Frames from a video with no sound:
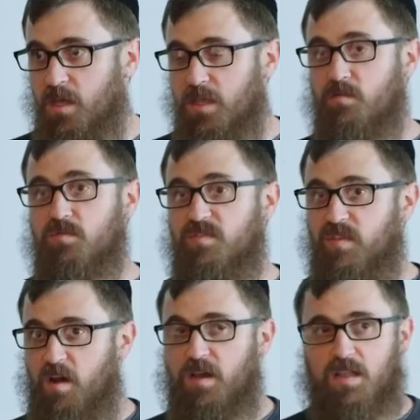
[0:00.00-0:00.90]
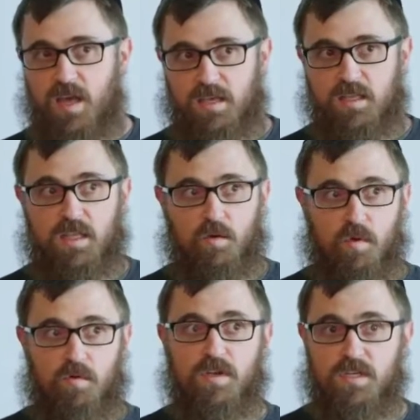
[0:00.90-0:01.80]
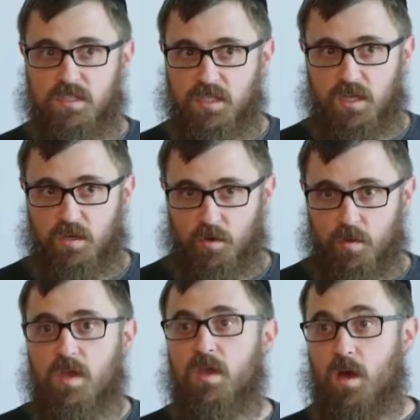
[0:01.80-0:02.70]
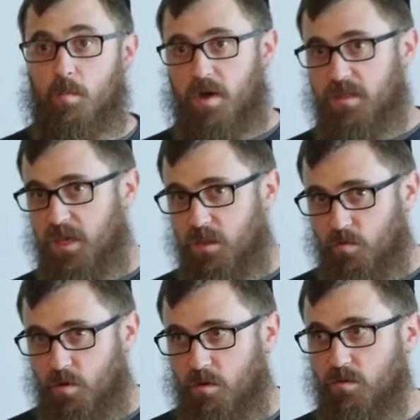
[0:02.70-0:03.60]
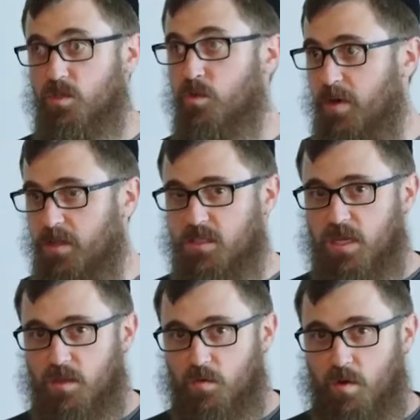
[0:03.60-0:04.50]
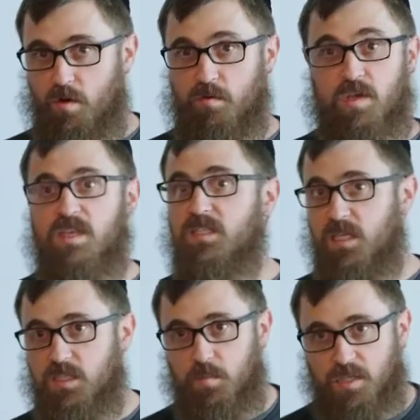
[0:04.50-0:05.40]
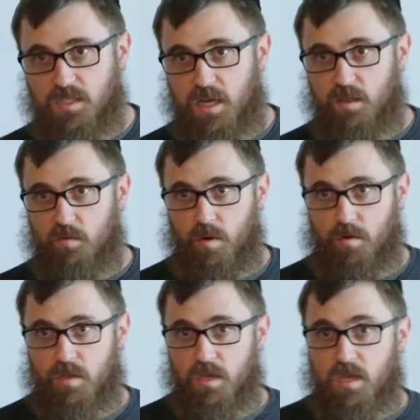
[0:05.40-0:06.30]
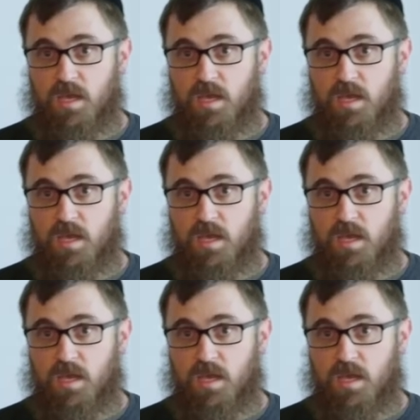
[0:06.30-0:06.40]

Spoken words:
then it was very likely that we were going to see you a month down the road, 2 months down the road, 6 months down the road.